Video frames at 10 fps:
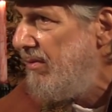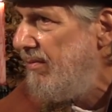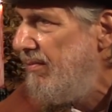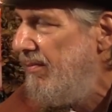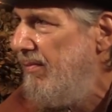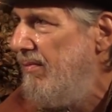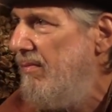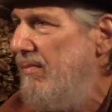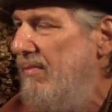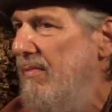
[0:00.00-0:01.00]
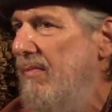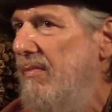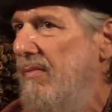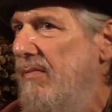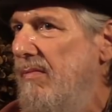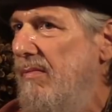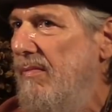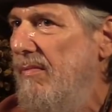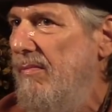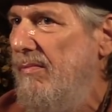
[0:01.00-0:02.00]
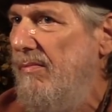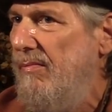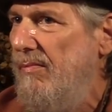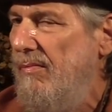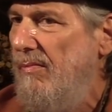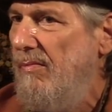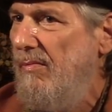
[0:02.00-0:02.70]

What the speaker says: Nobody speaks.